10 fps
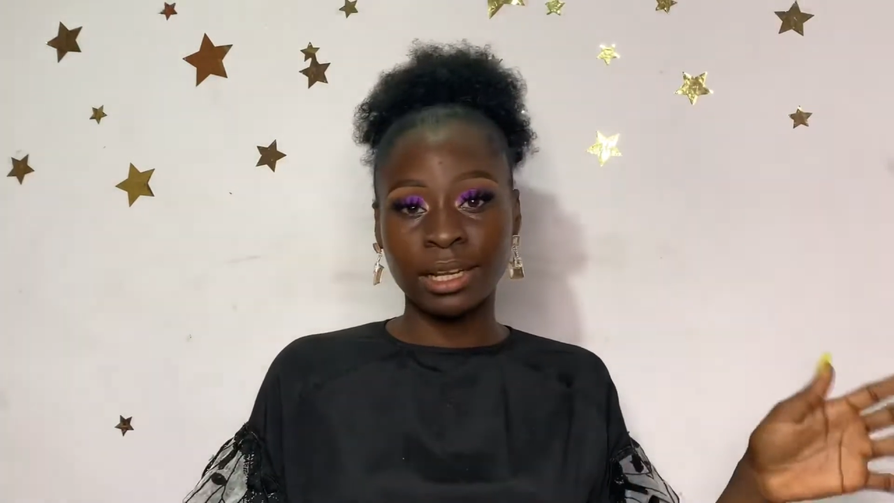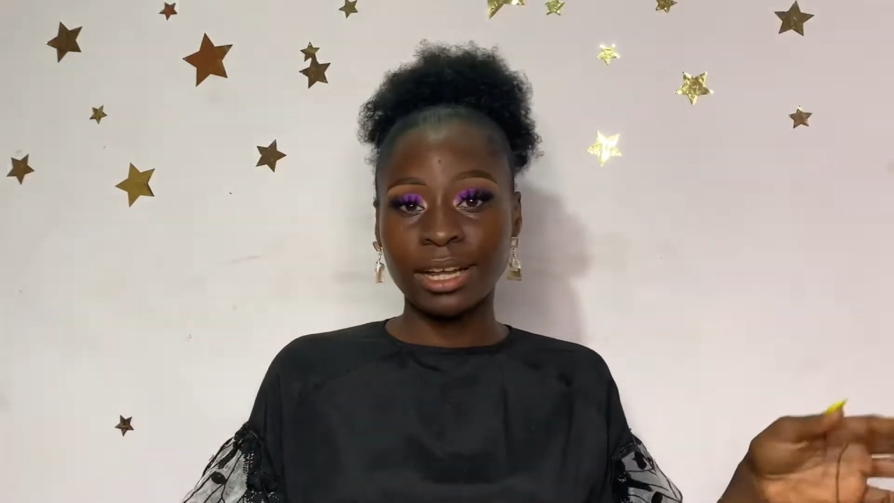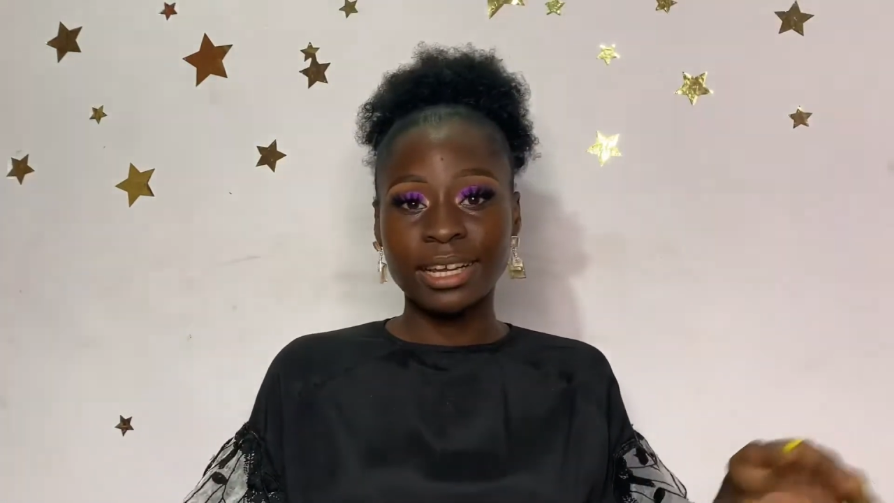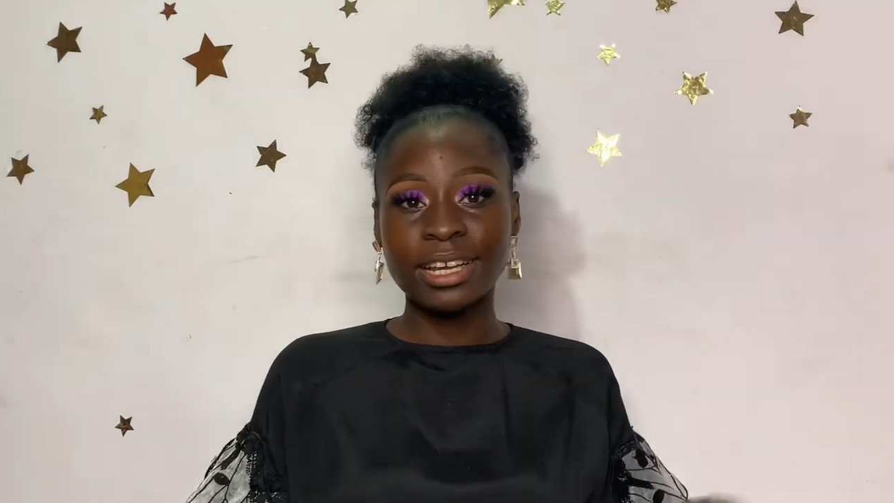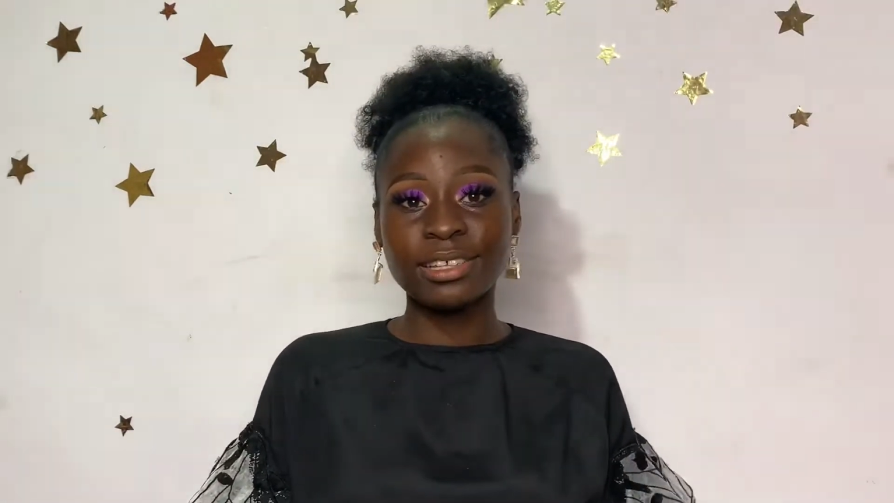
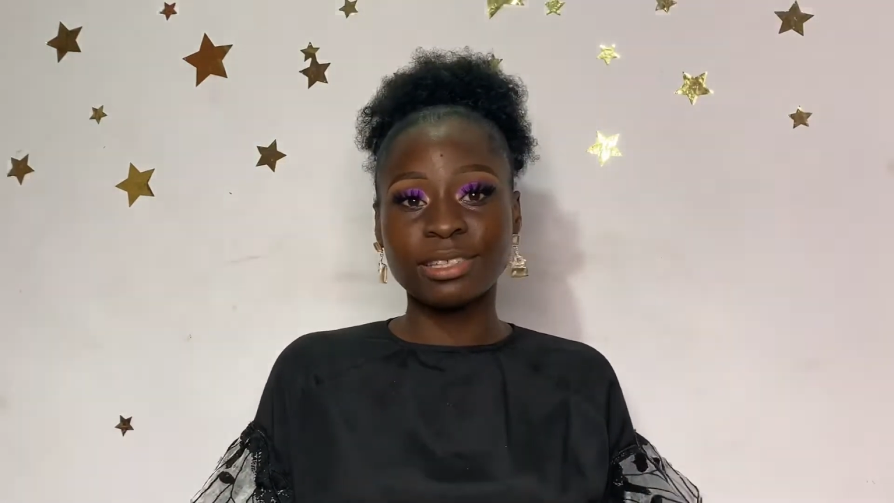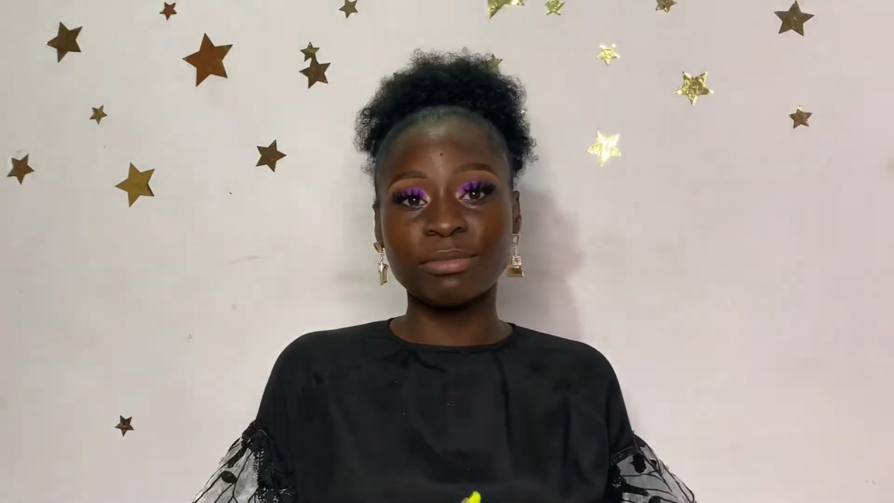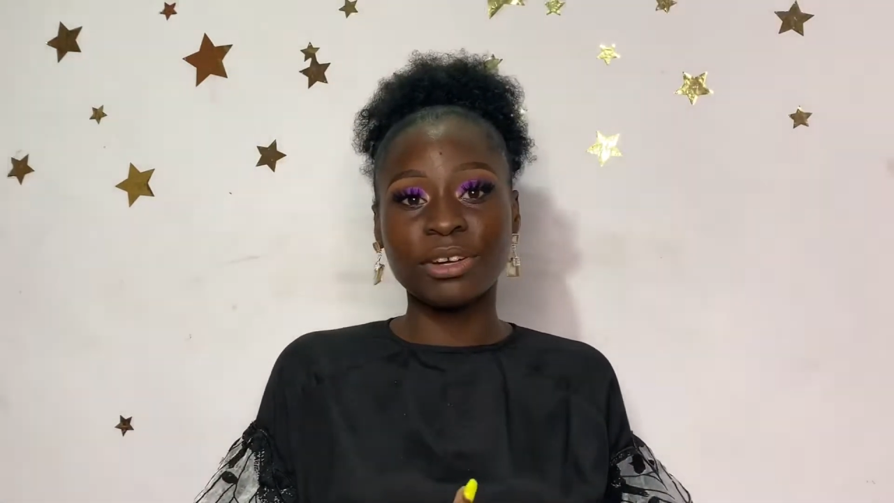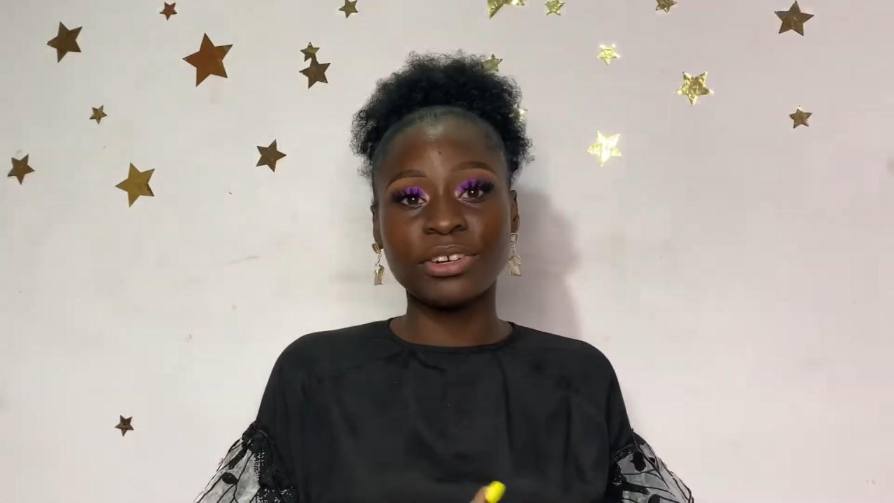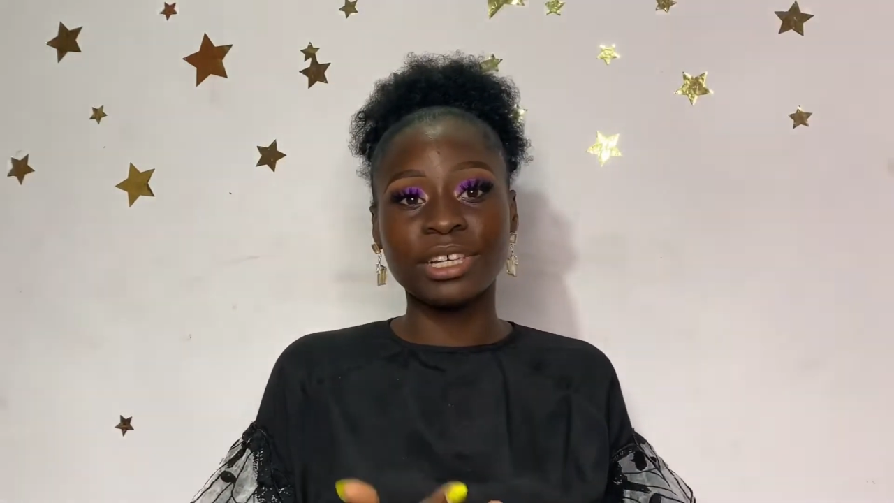next
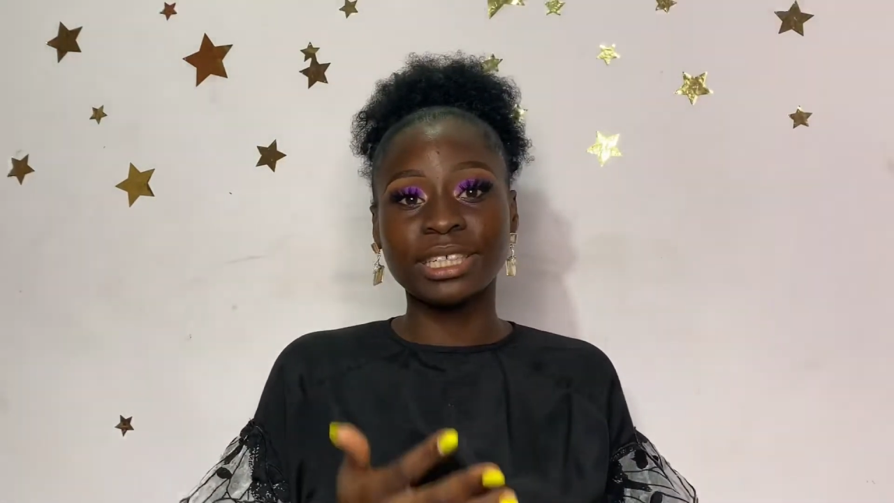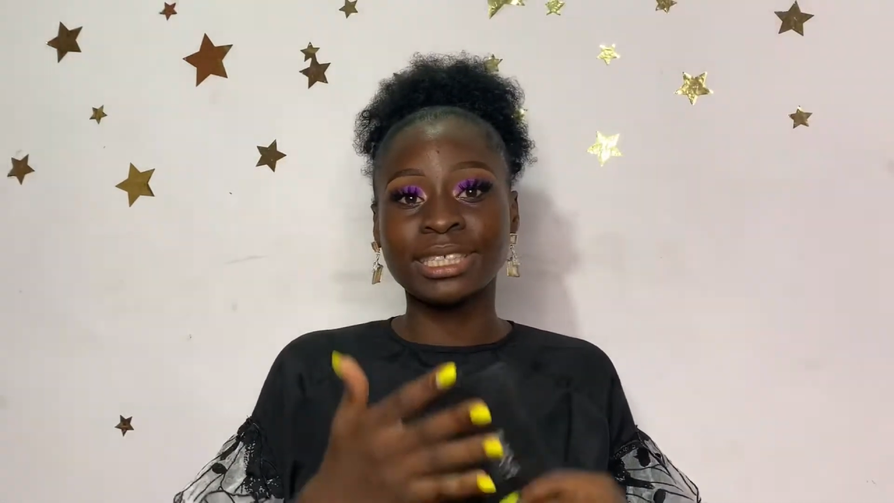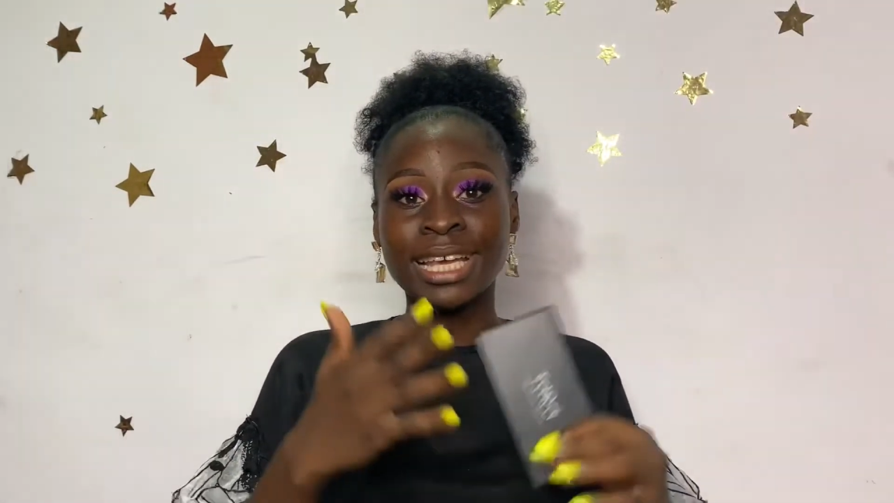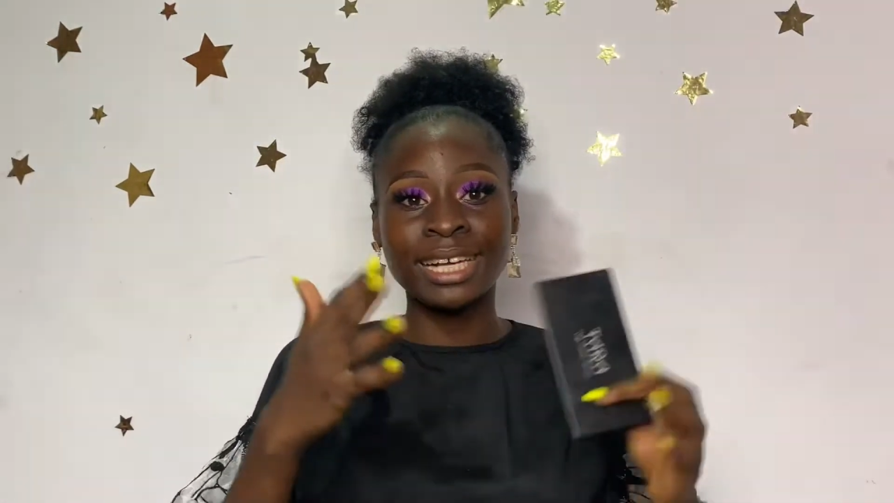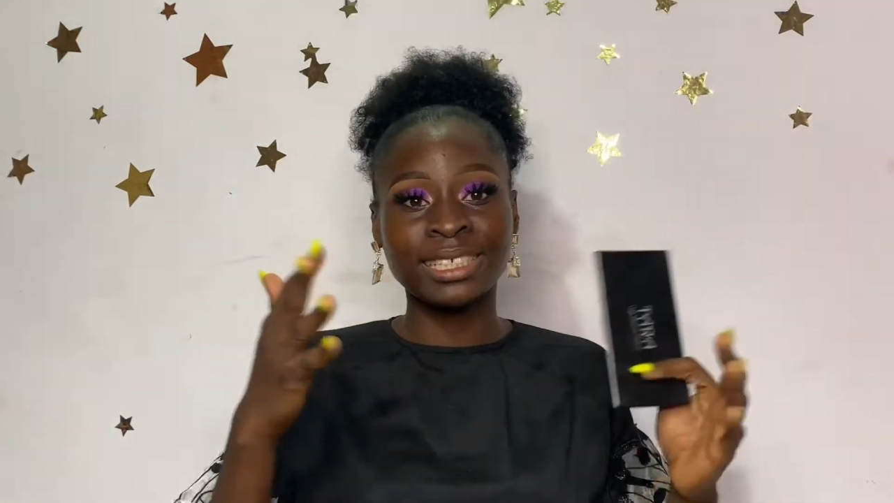tomorrow is
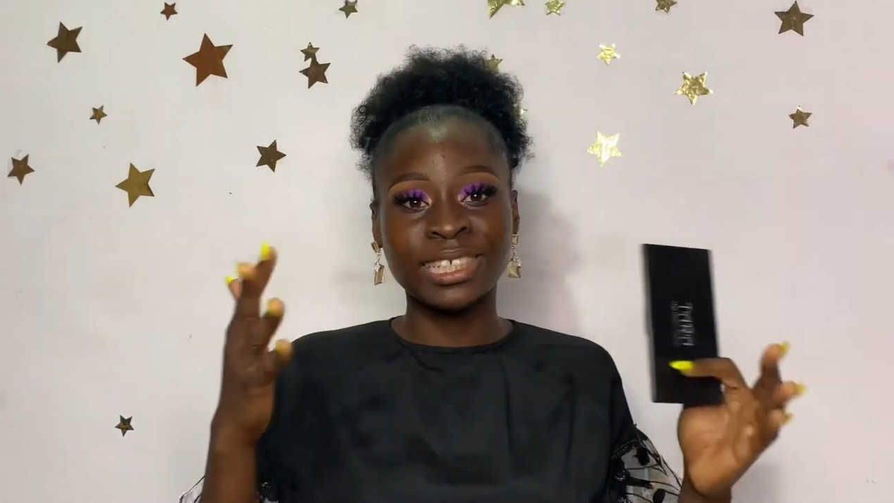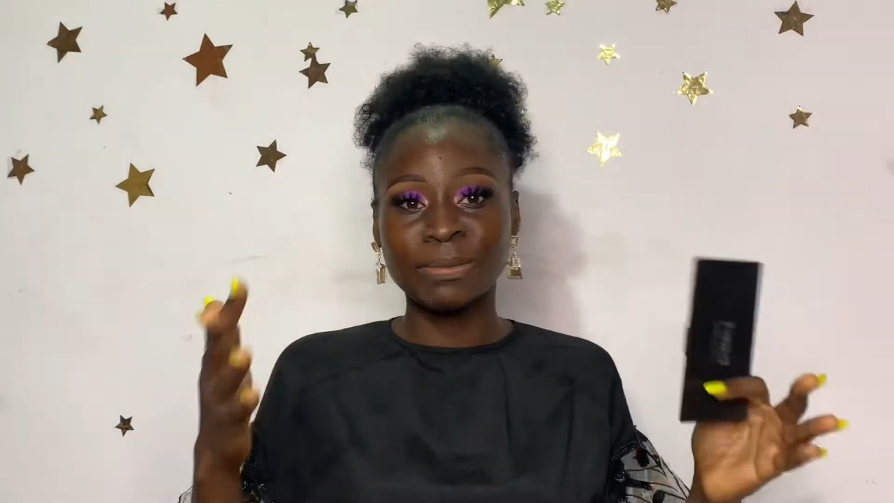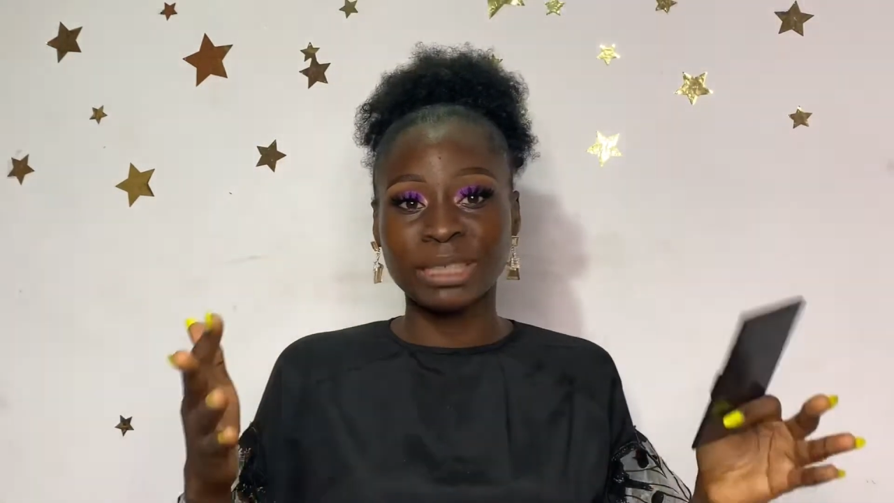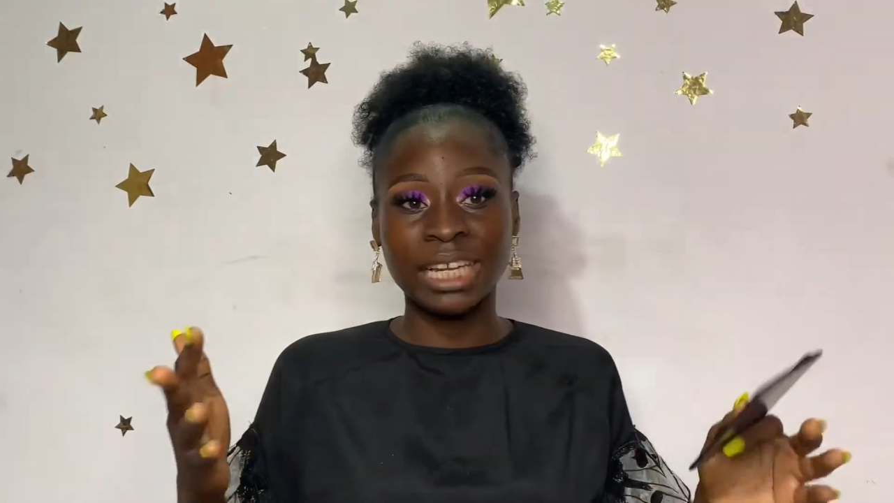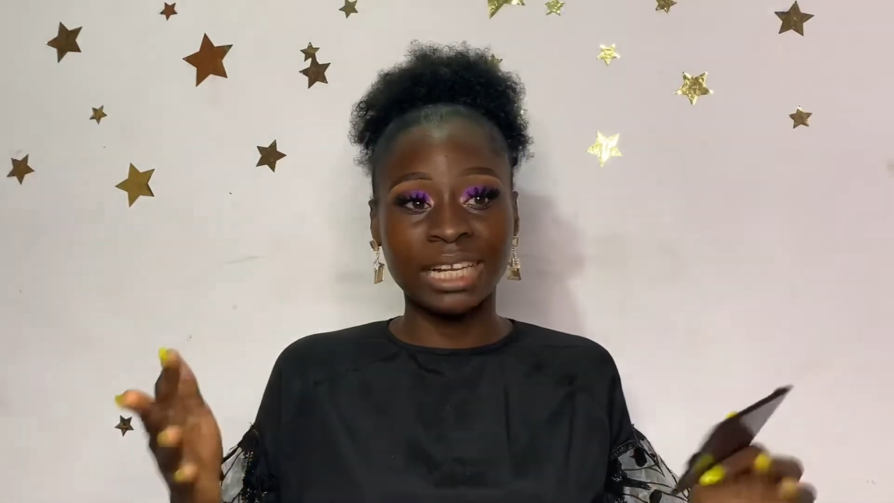z
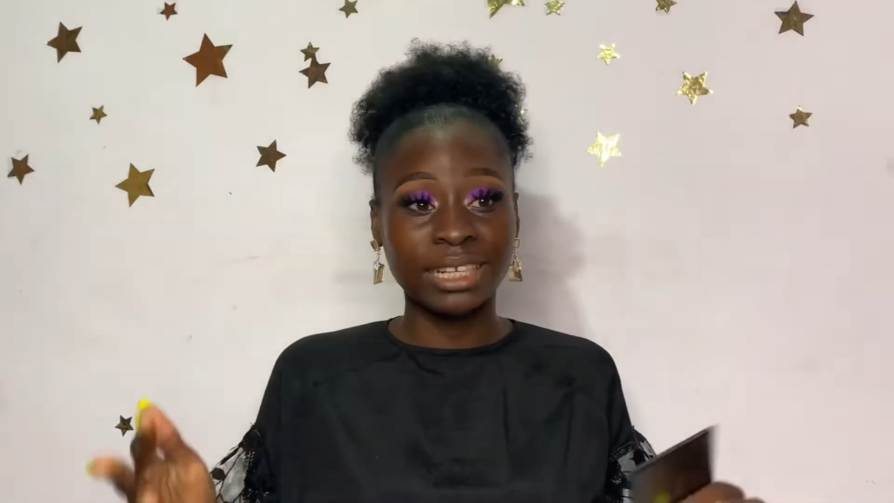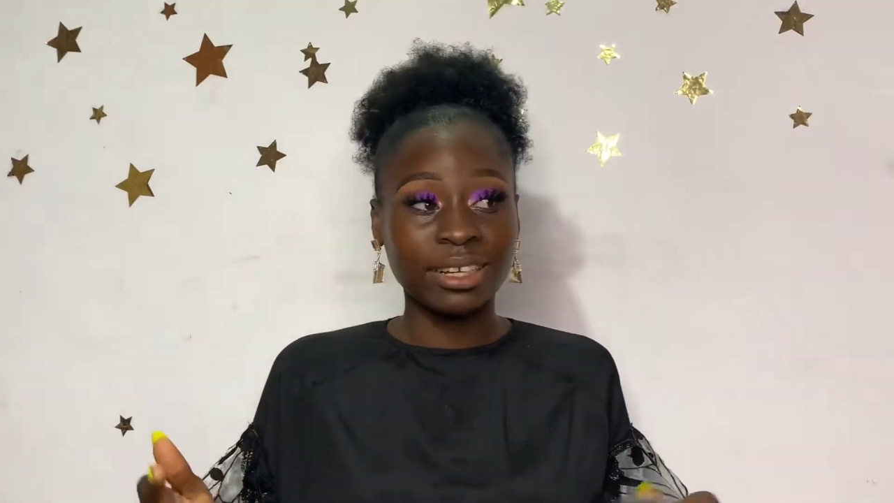shade